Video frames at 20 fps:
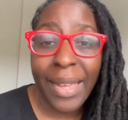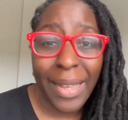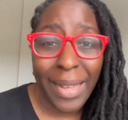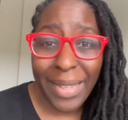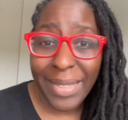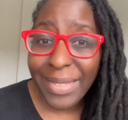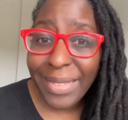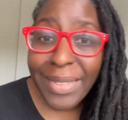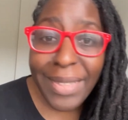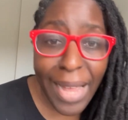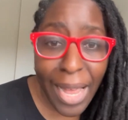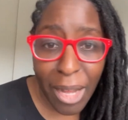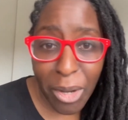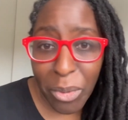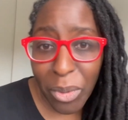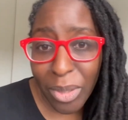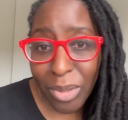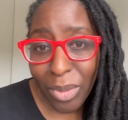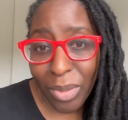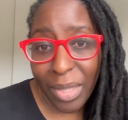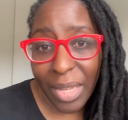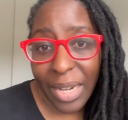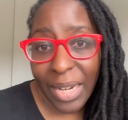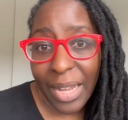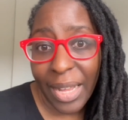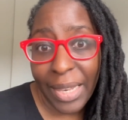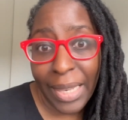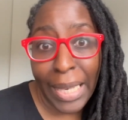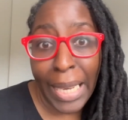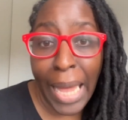it's not going to then
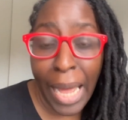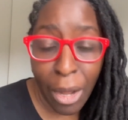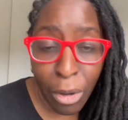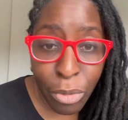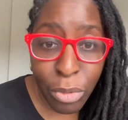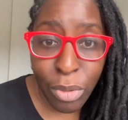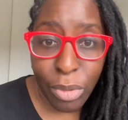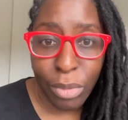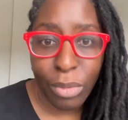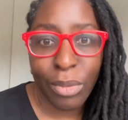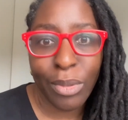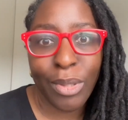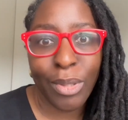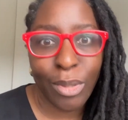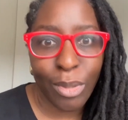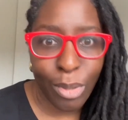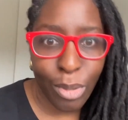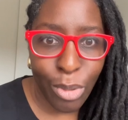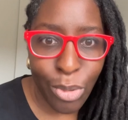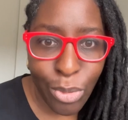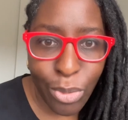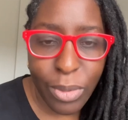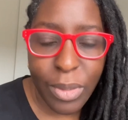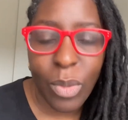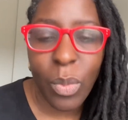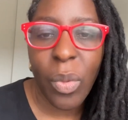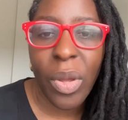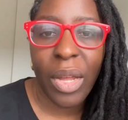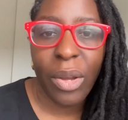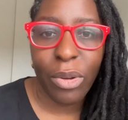allow you to lose
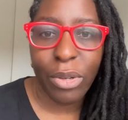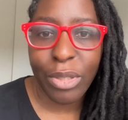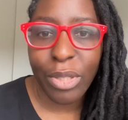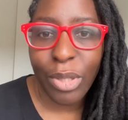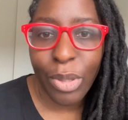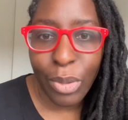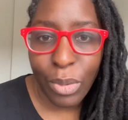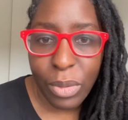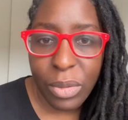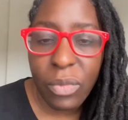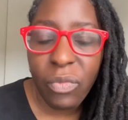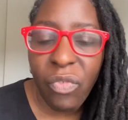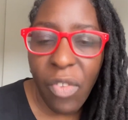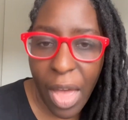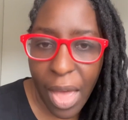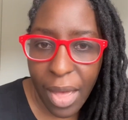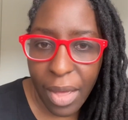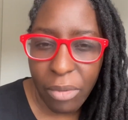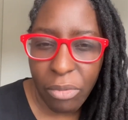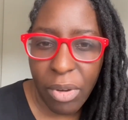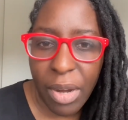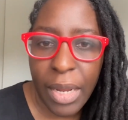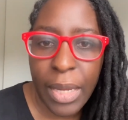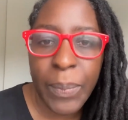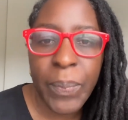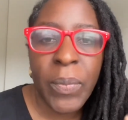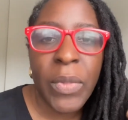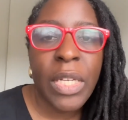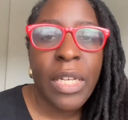weight or to lose fat, right?